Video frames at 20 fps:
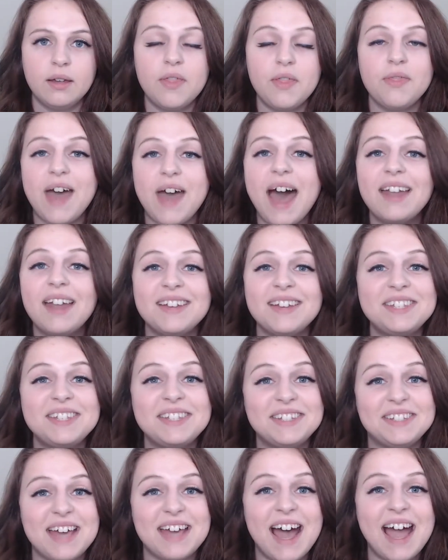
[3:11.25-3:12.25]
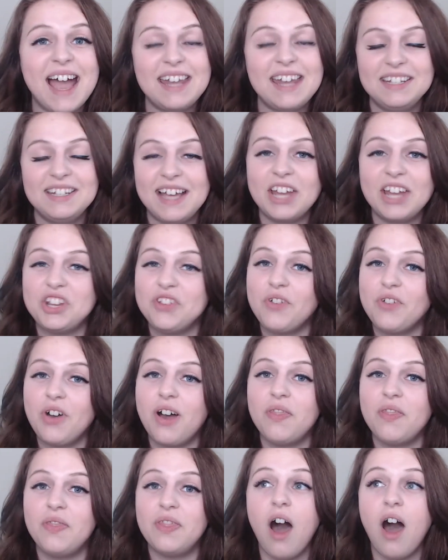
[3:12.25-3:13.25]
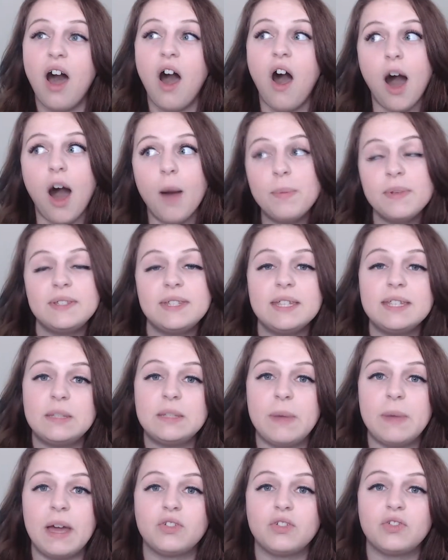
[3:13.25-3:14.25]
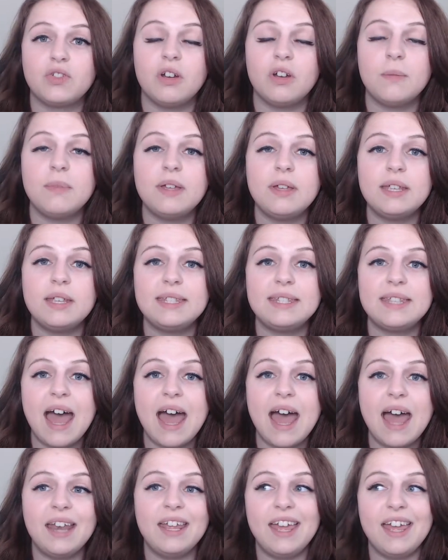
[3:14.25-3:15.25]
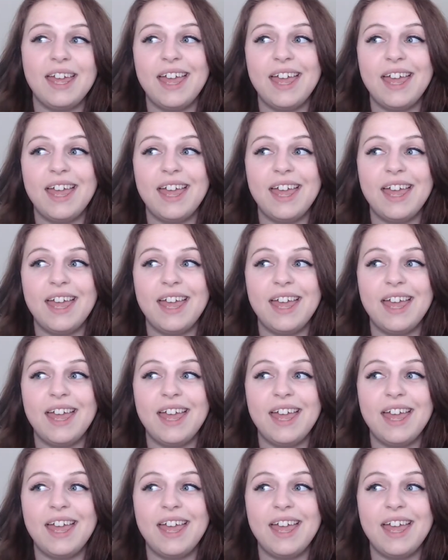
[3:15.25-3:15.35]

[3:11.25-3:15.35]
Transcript: That aside, kind of on the opposite spectrum, is that